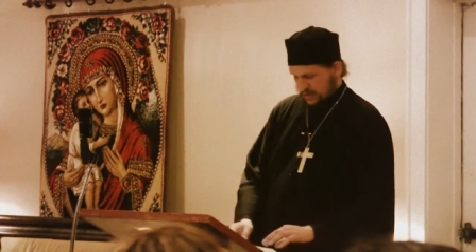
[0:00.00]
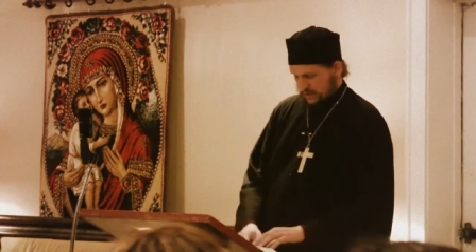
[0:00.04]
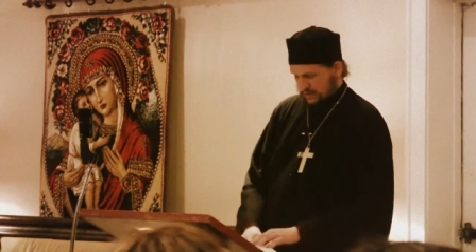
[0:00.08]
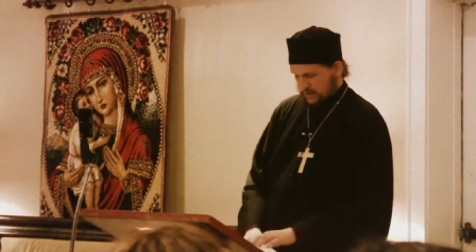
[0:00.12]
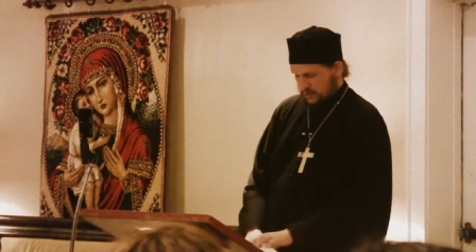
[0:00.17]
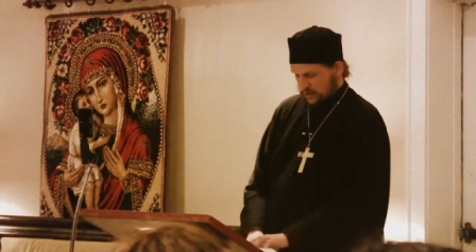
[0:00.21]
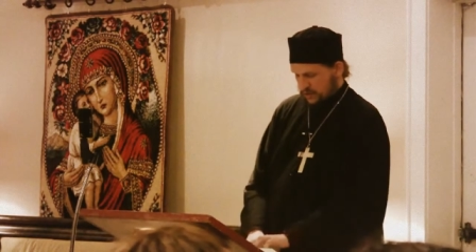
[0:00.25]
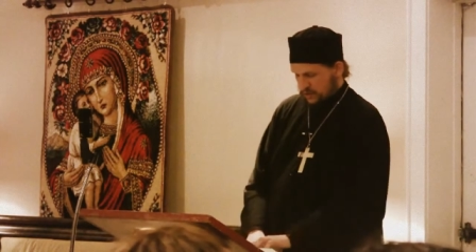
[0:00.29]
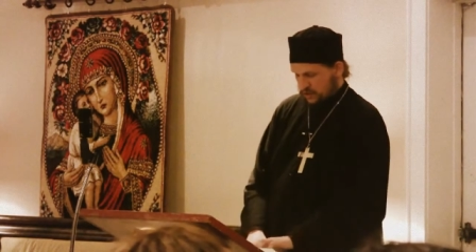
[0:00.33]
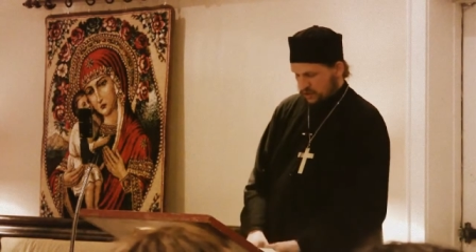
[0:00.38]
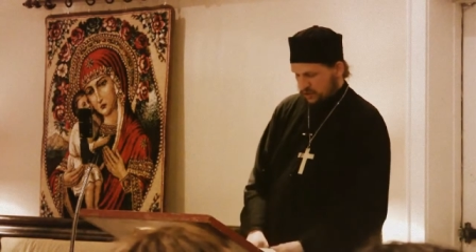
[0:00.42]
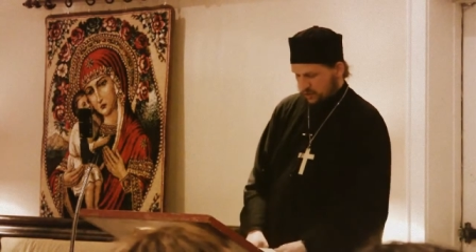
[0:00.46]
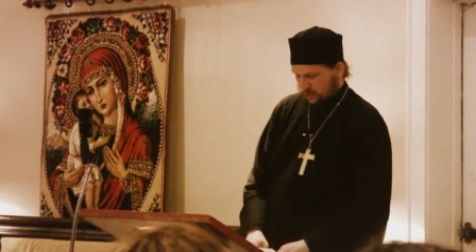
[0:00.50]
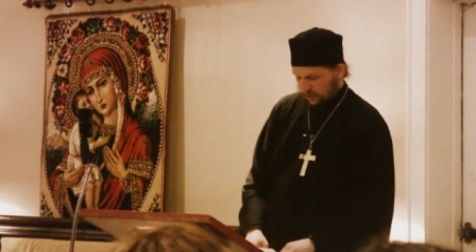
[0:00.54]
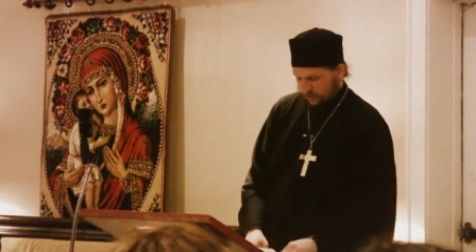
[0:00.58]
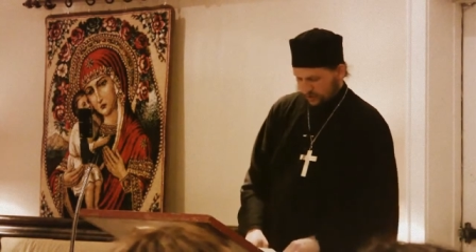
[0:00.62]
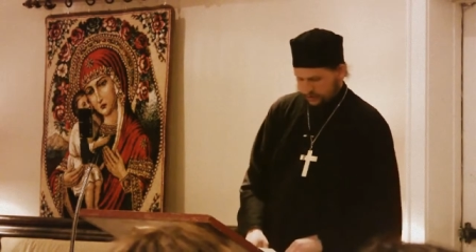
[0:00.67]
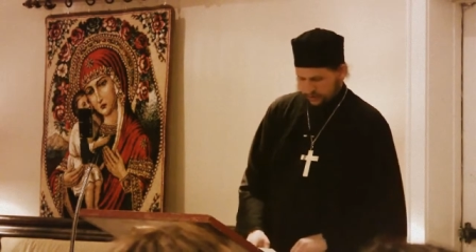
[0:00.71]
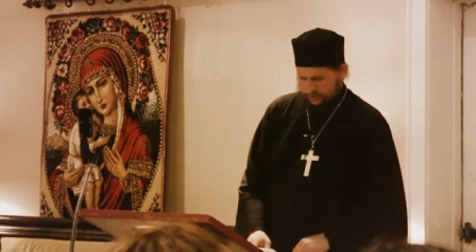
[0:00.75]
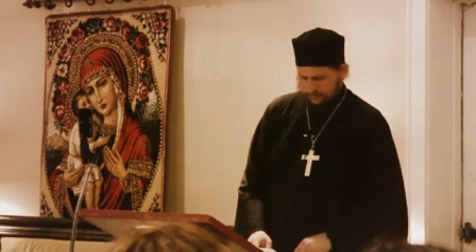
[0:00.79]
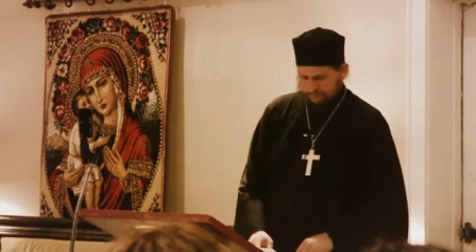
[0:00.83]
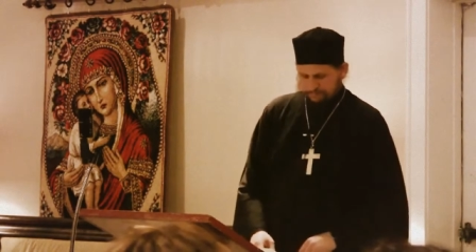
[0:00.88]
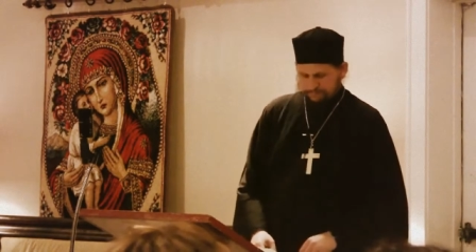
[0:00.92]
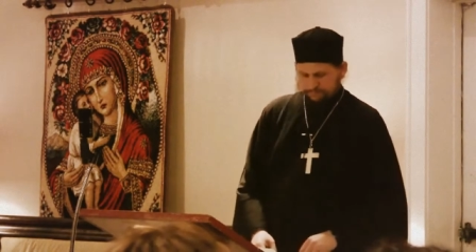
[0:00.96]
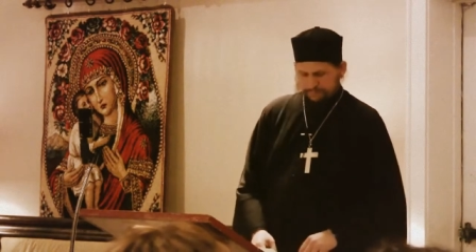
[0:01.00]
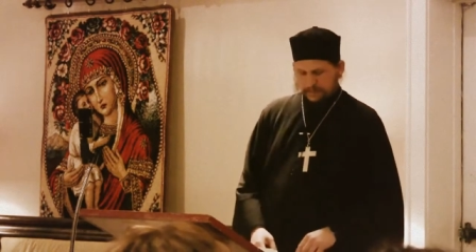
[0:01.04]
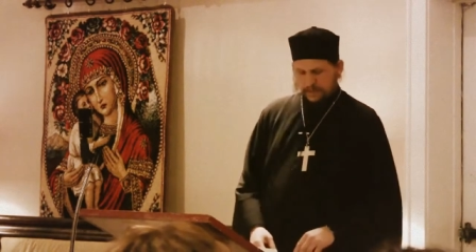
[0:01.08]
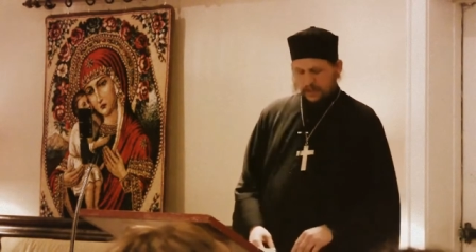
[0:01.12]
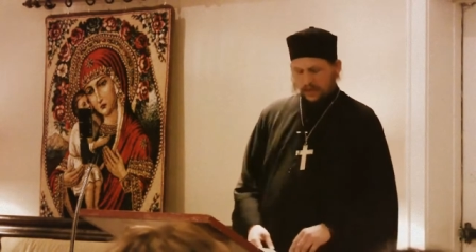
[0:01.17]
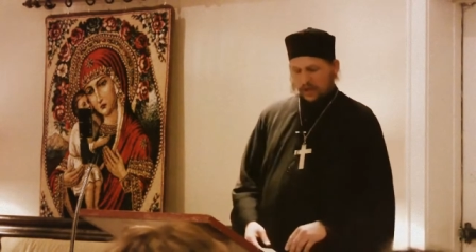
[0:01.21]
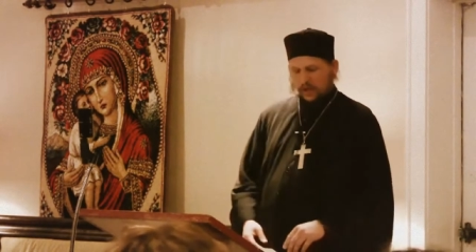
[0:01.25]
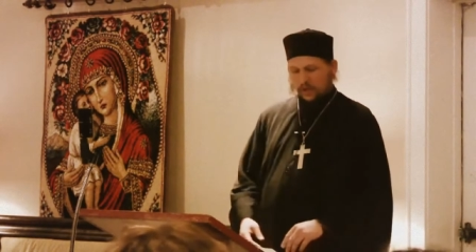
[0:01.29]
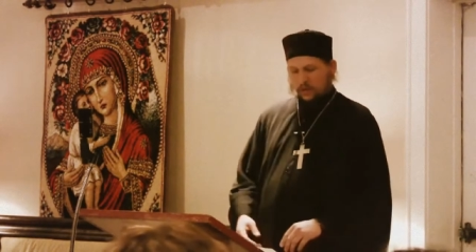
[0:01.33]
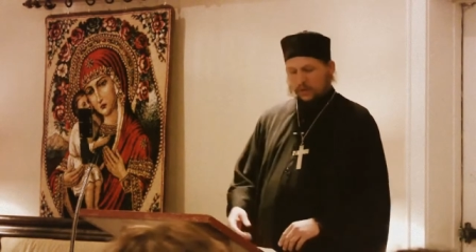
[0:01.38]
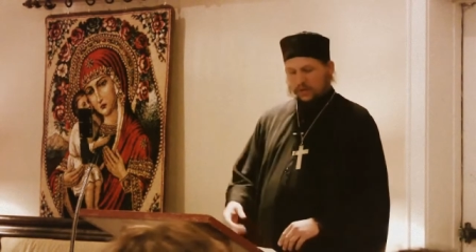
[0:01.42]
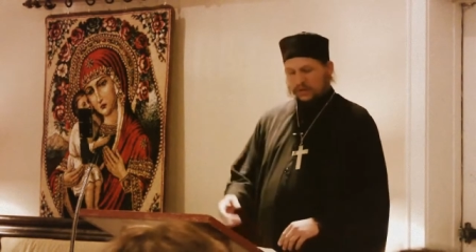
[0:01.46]
Very short.
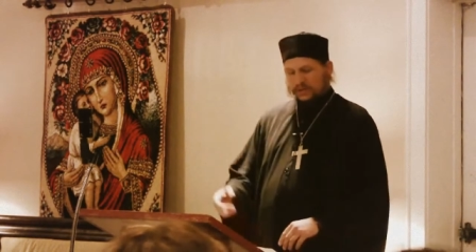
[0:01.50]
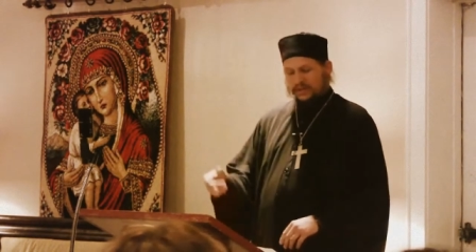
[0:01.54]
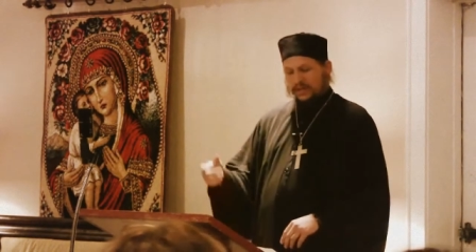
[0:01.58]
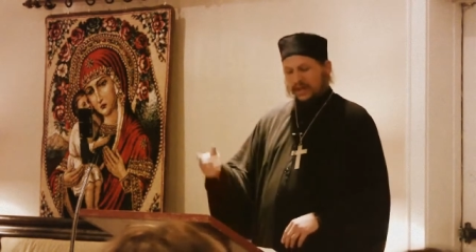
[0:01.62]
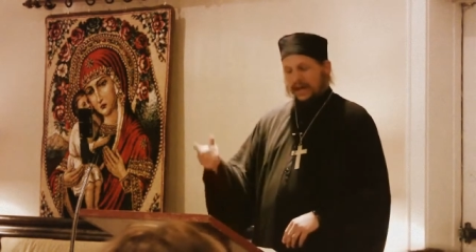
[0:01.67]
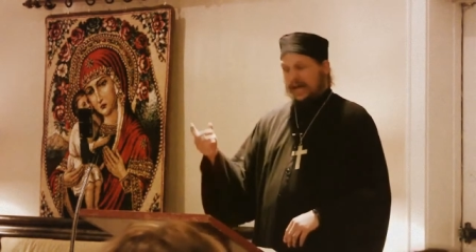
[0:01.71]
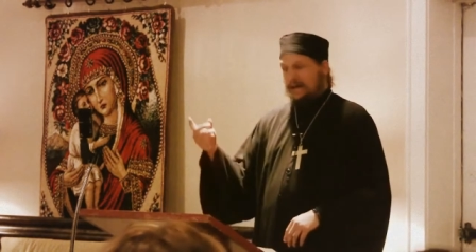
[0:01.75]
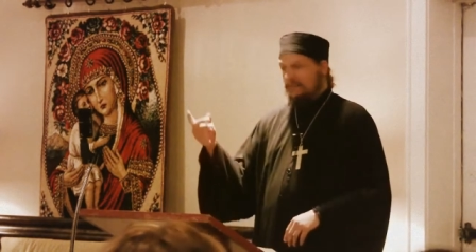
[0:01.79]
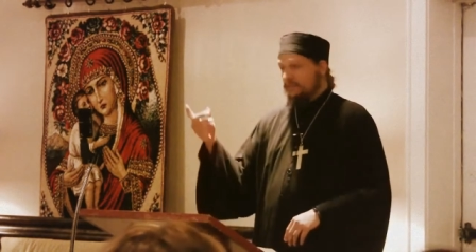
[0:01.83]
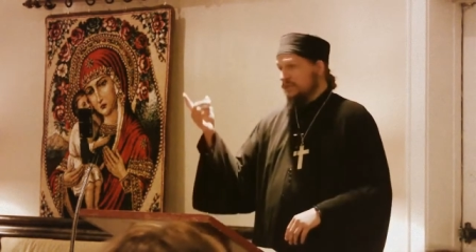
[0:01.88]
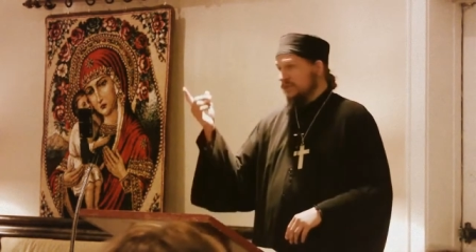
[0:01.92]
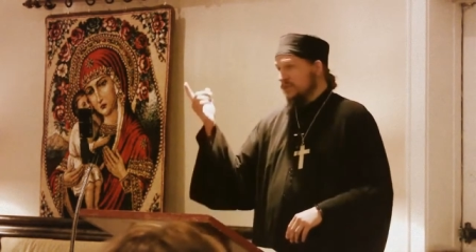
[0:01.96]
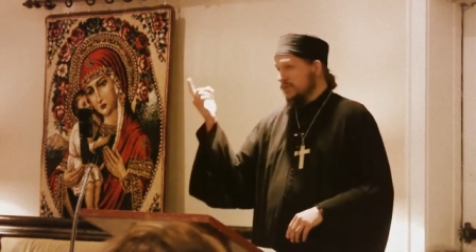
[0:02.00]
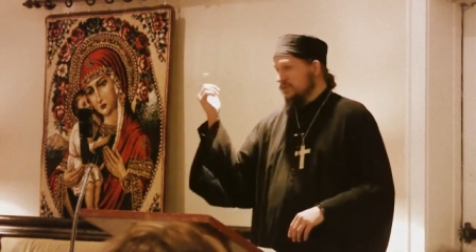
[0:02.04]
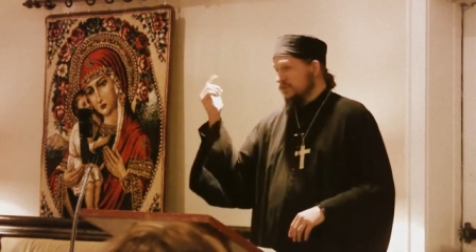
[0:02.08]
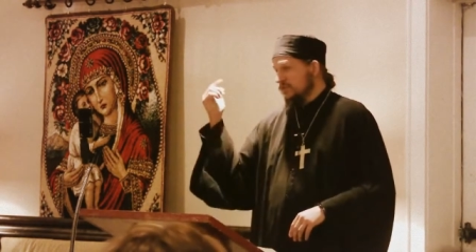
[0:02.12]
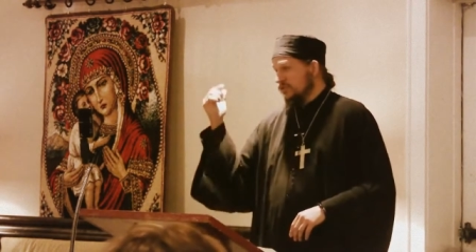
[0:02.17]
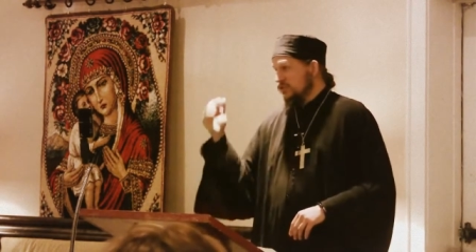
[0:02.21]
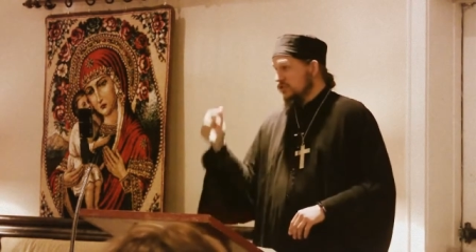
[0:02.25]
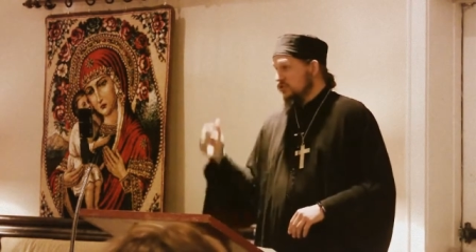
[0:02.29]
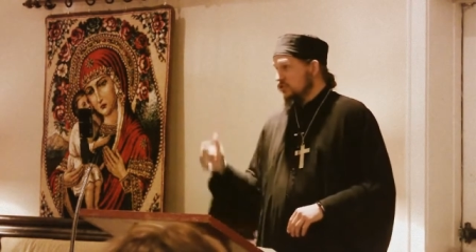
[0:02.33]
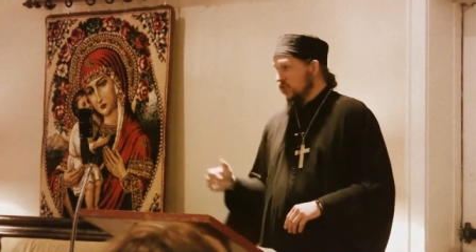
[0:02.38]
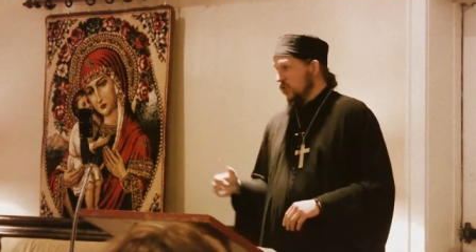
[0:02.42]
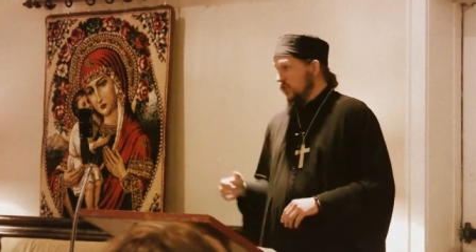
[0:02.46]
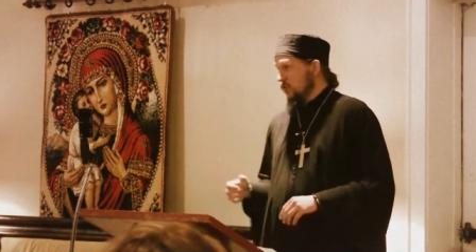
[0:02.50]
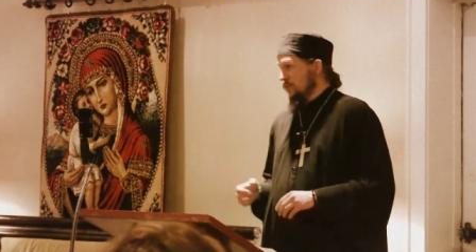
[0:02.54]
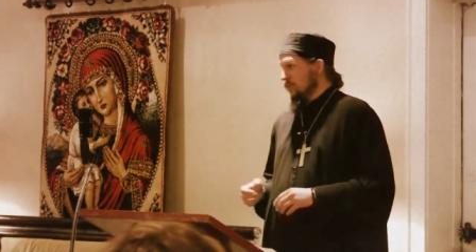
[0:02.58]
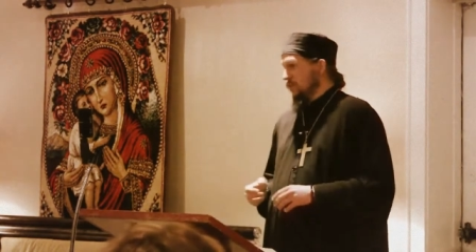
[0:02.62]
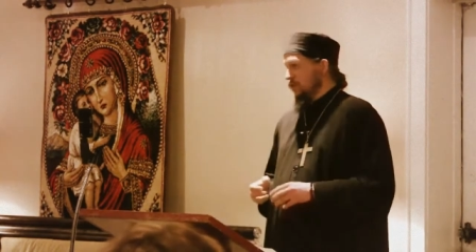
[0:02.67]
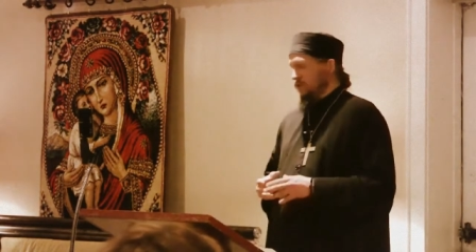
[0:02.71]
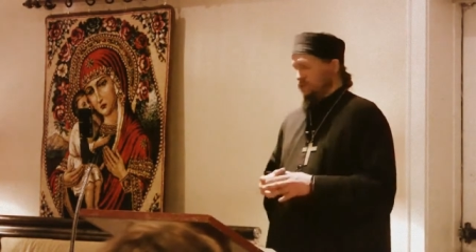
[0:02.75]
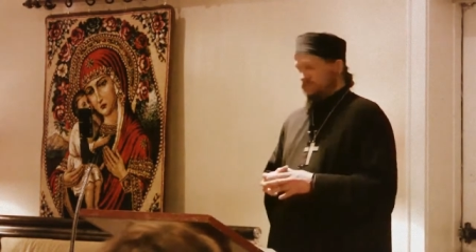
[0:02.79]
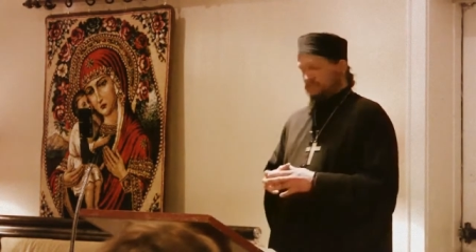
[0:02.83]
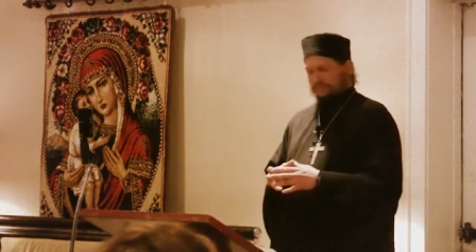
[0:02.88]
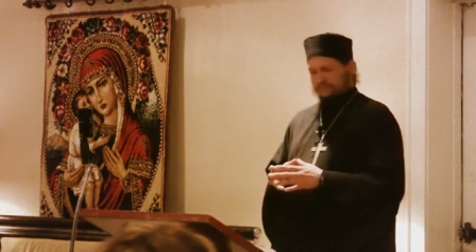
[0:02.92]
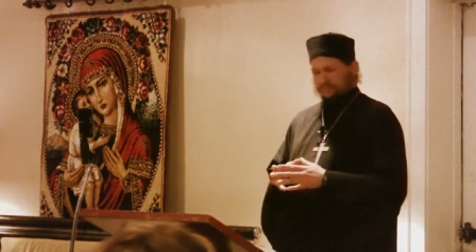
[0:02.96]
One time when he was at
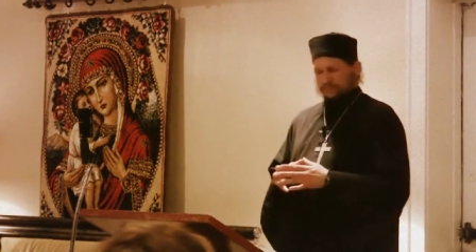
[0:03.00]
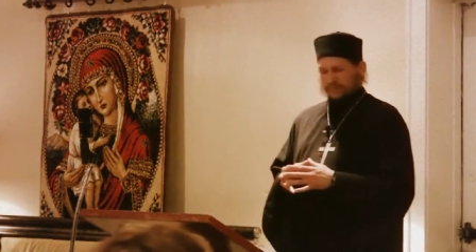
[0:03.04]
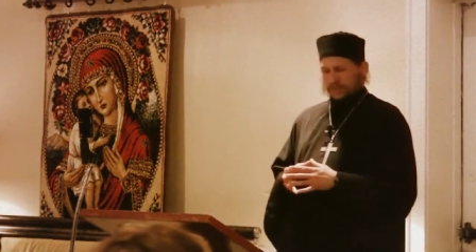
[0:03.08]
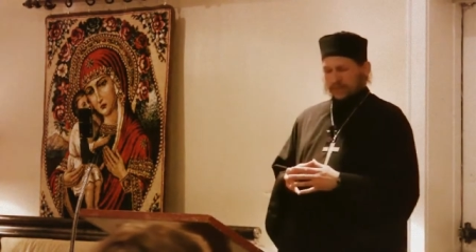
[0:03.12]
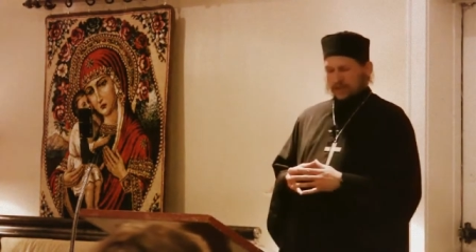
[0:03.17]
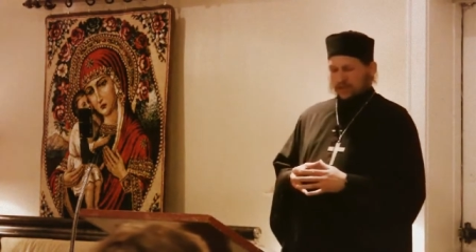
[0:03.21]
Stomio,